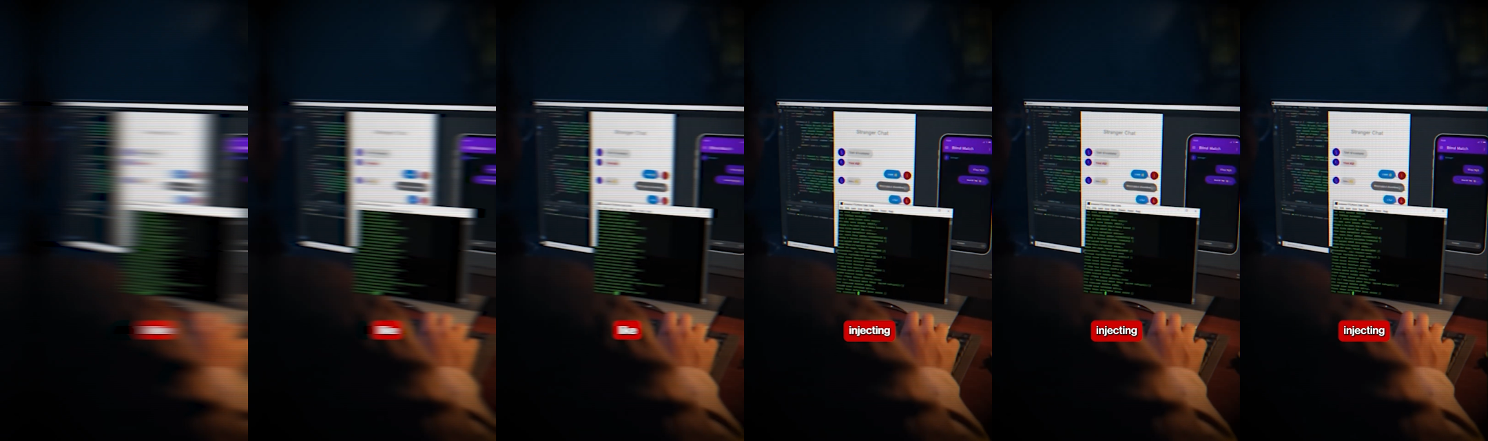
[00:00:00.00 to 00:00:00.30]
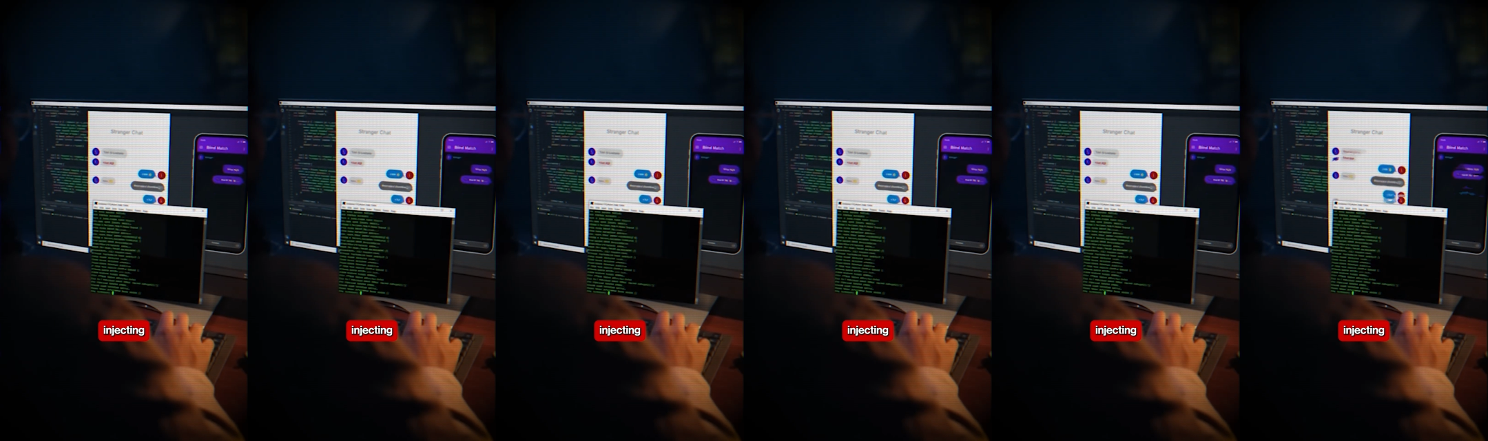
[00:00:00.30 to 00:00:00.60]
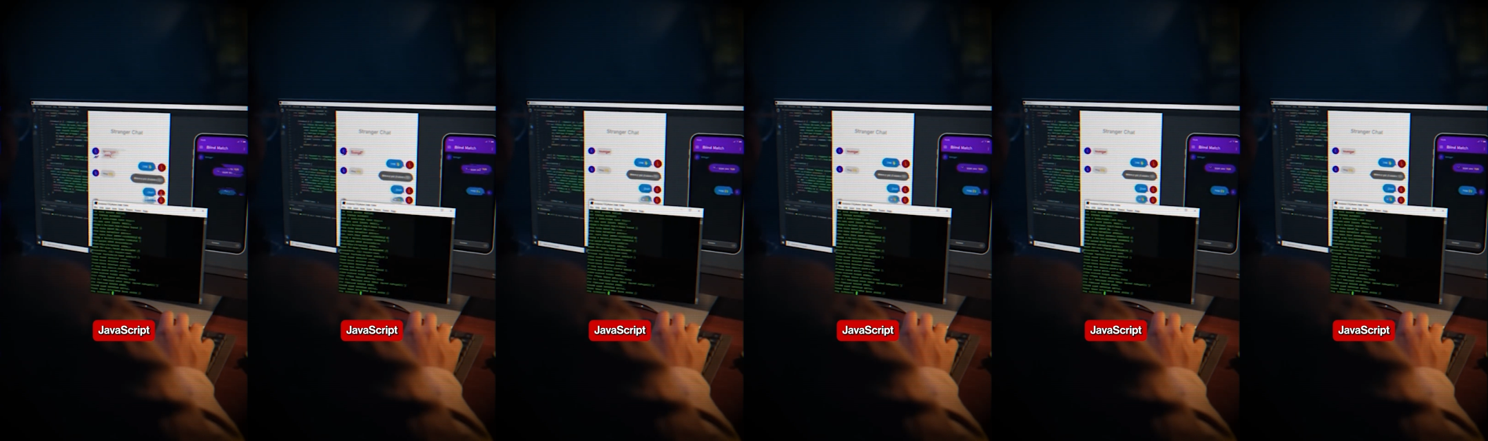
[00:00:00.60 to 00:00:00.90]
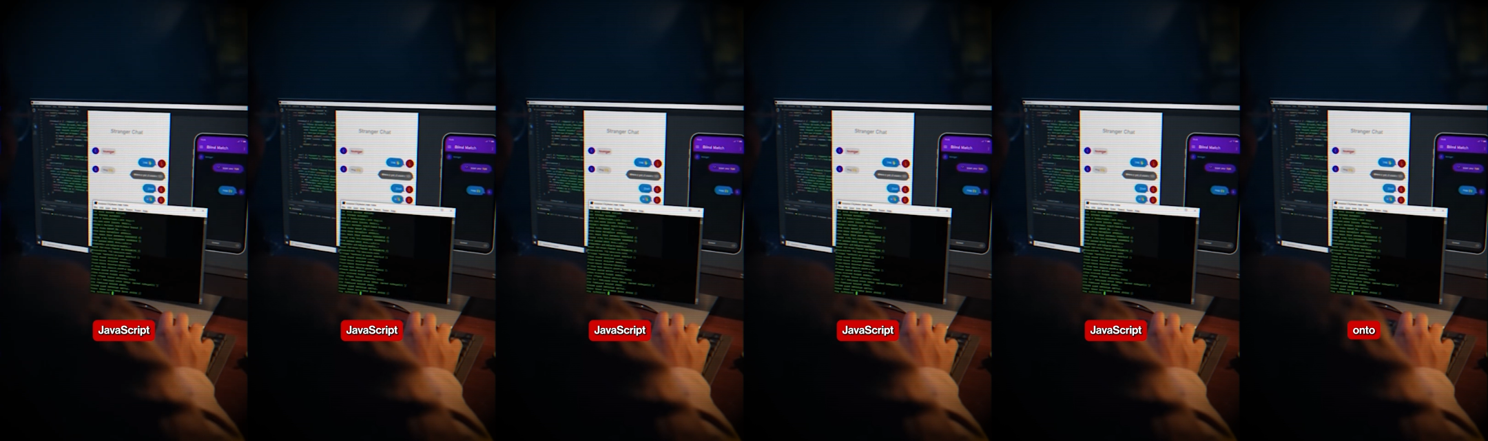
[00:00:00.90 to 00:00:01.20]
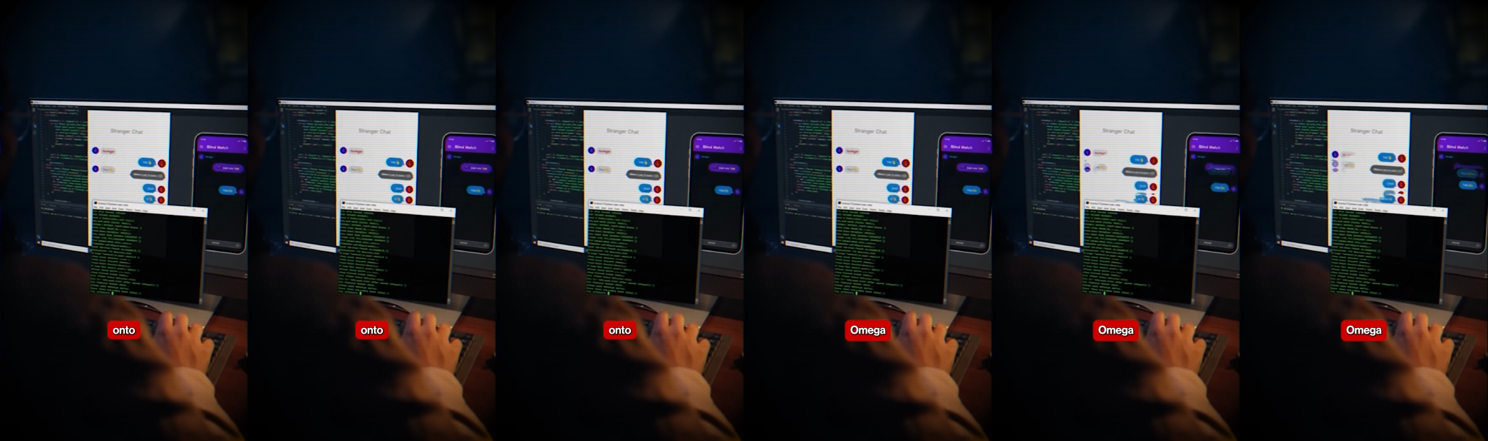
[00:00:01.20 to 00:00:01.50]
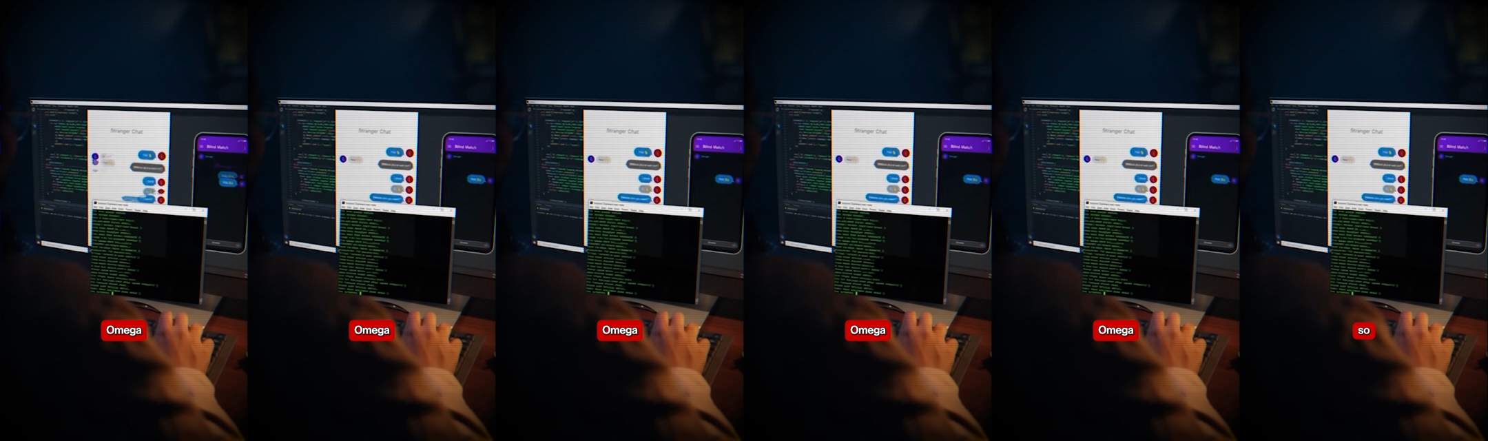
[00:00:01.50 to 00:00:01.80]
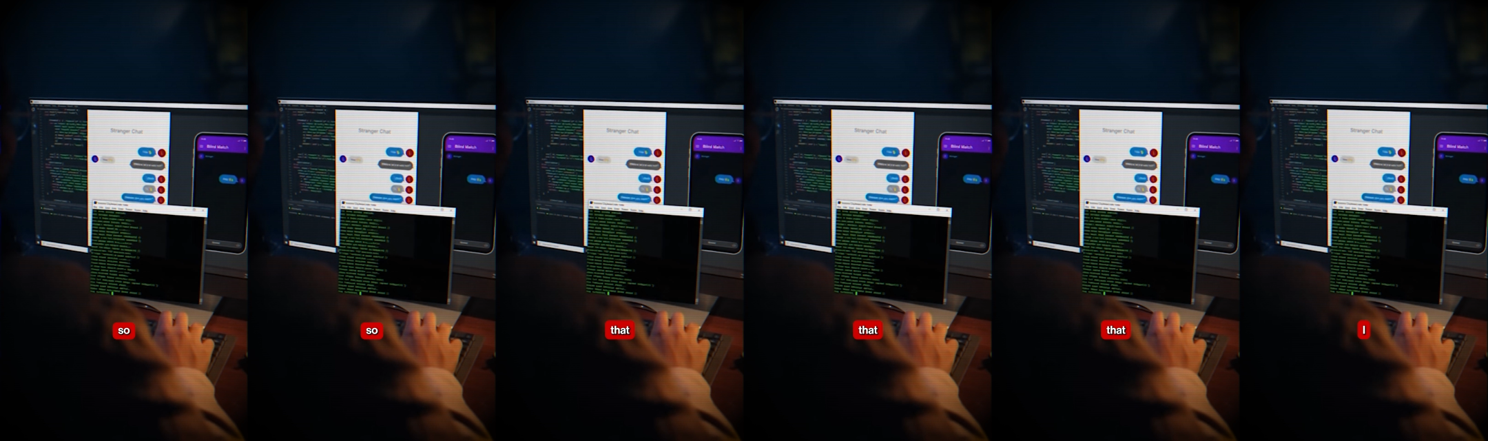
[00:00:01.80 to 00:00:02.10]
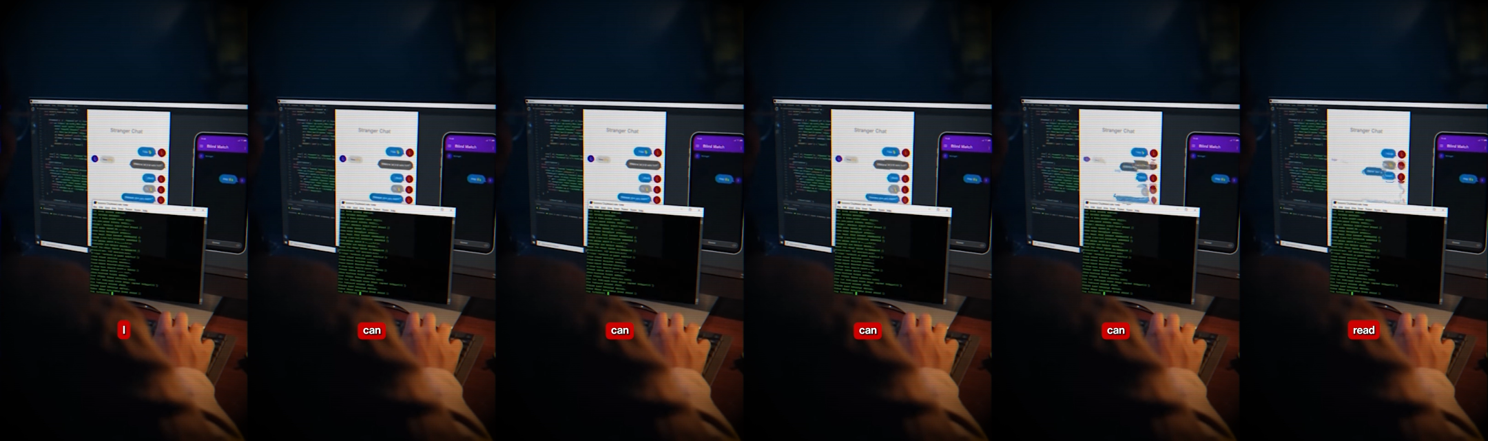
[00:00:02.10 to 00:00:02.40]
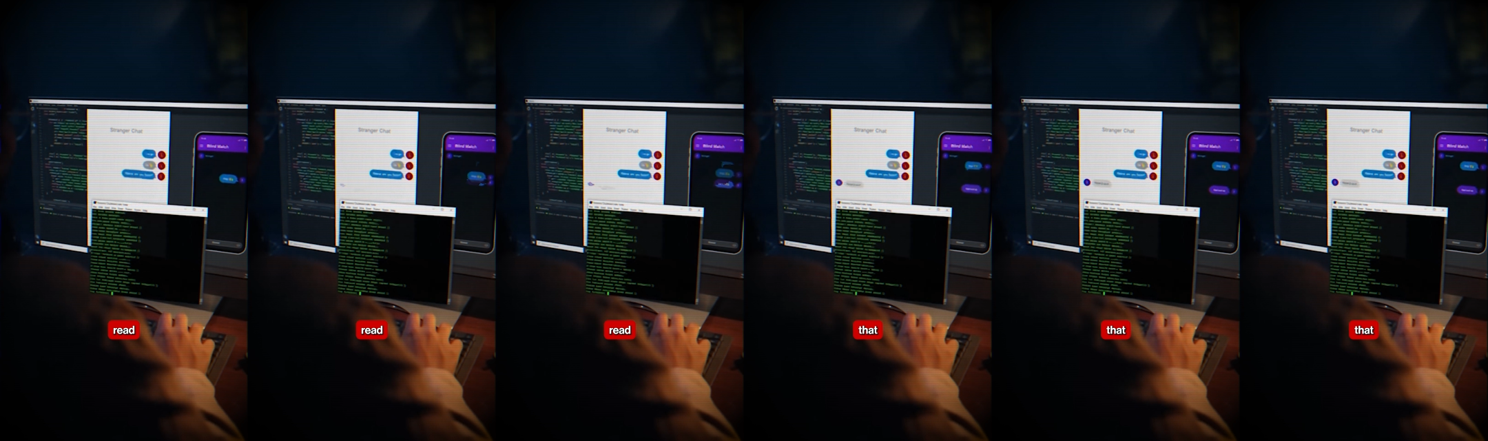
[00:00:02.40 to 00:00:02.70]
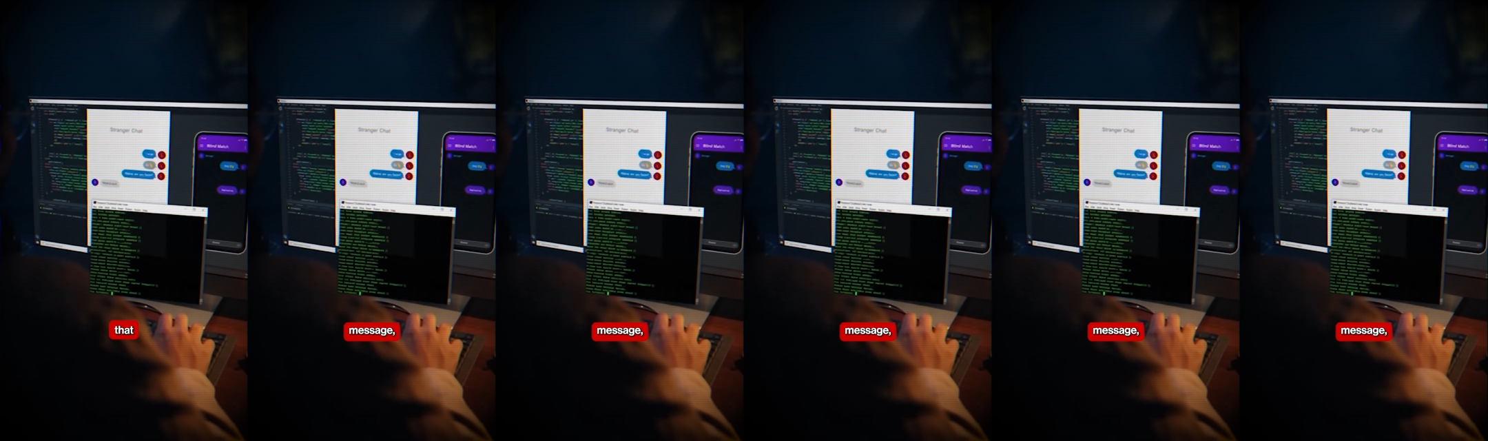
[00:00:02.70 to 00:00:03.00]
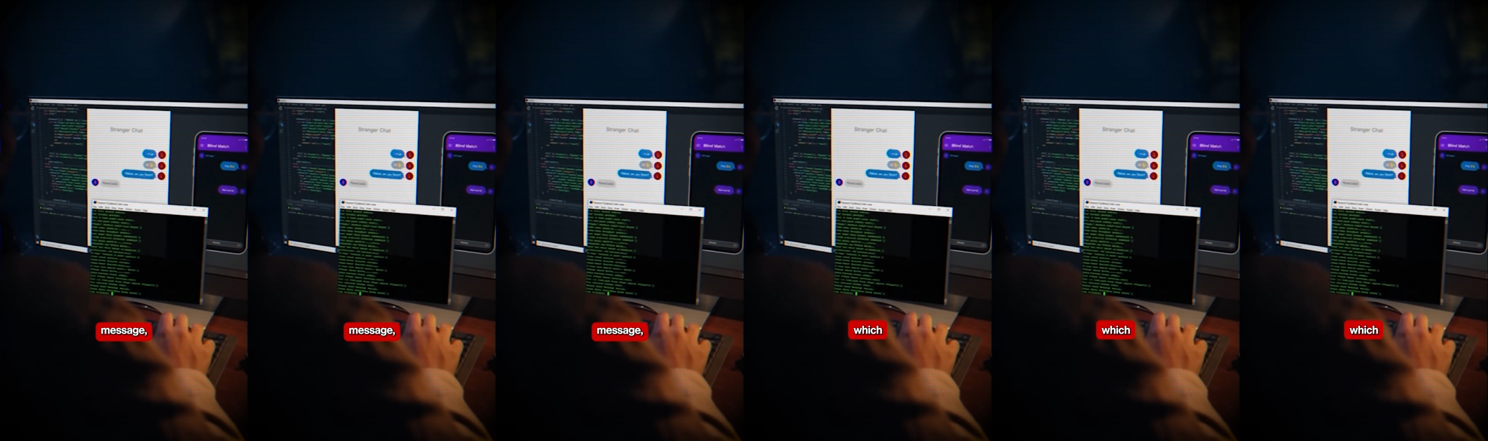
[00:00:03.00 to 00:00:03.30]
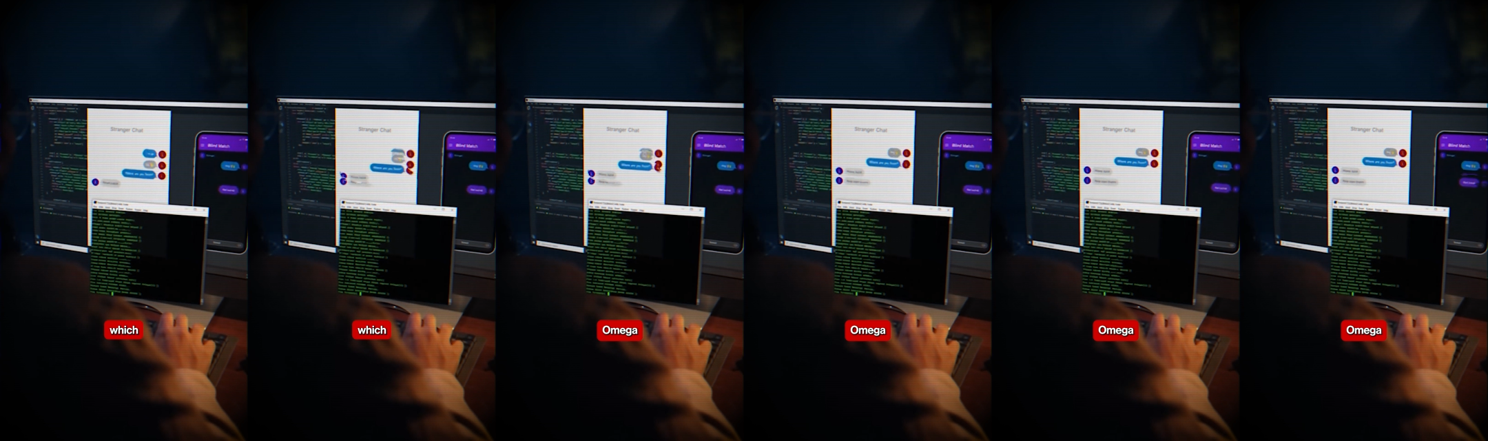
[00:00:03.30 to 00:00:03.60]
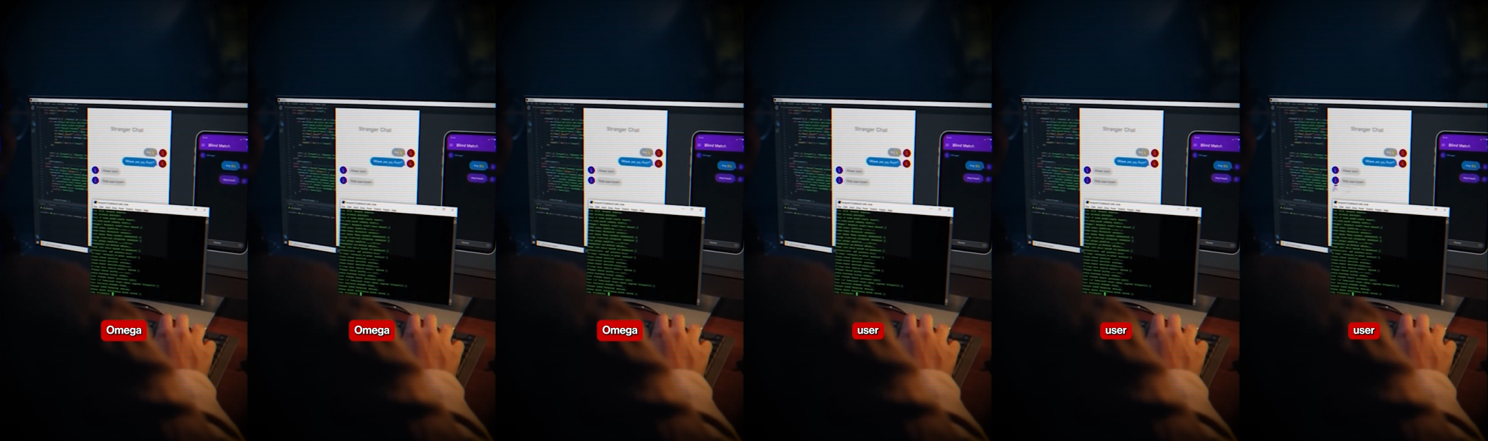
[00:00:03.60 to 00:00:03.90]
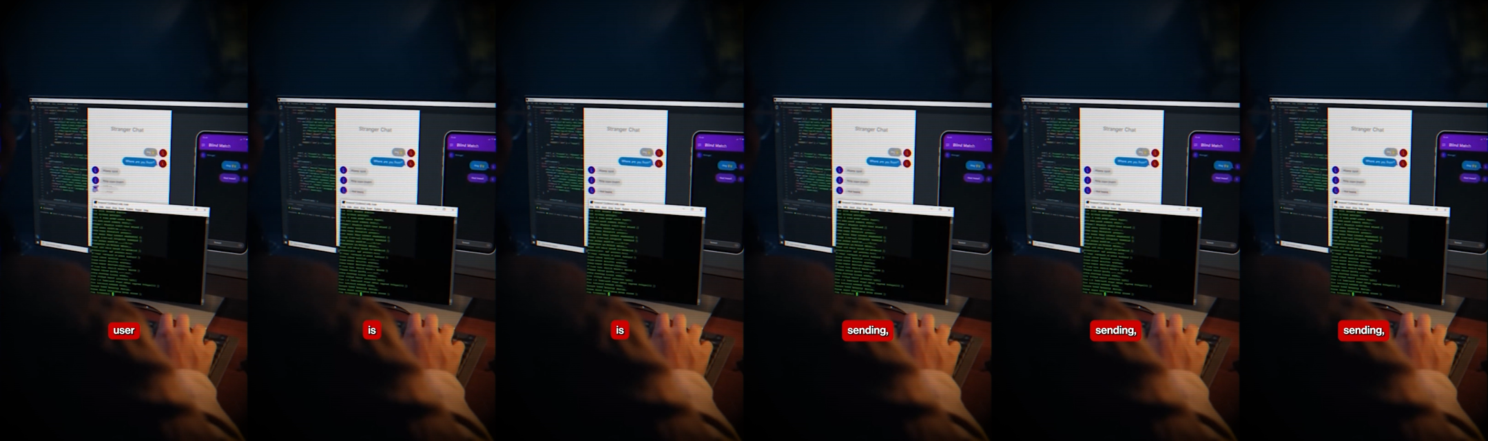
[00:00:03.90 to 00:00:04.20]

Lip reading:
(no speaker visible)